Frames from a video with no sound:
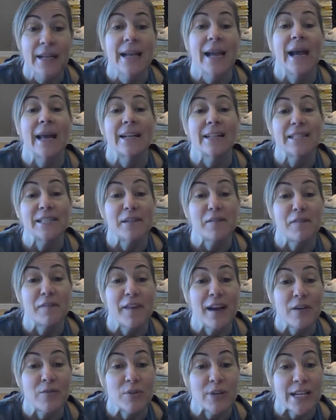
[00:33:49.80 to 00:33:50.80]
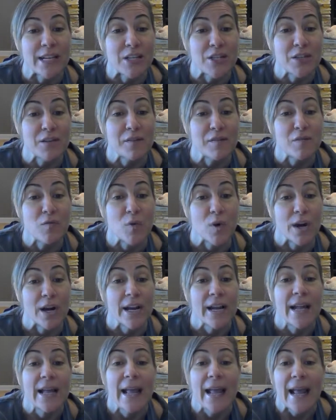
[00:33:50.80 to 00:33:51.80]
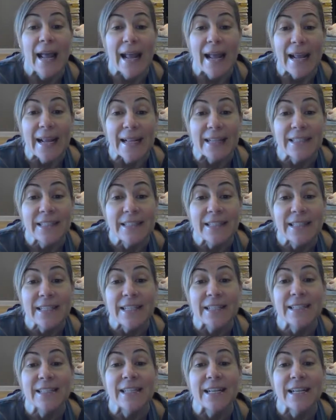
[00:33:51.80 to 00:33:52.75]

And it's the foundation for handstands